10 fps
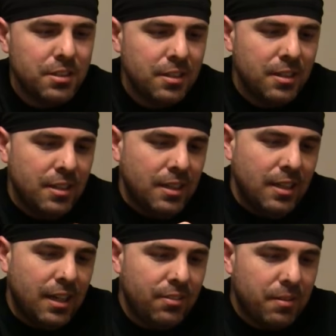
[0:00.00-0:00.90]

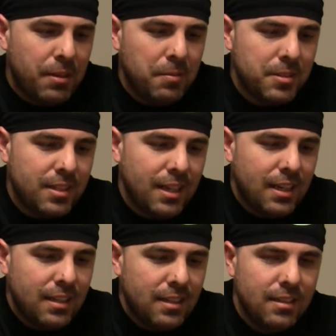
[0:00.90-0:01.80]
if I'm not
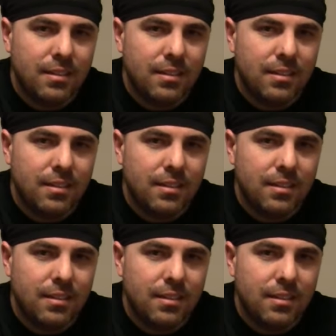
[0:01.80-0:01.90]
mistaken.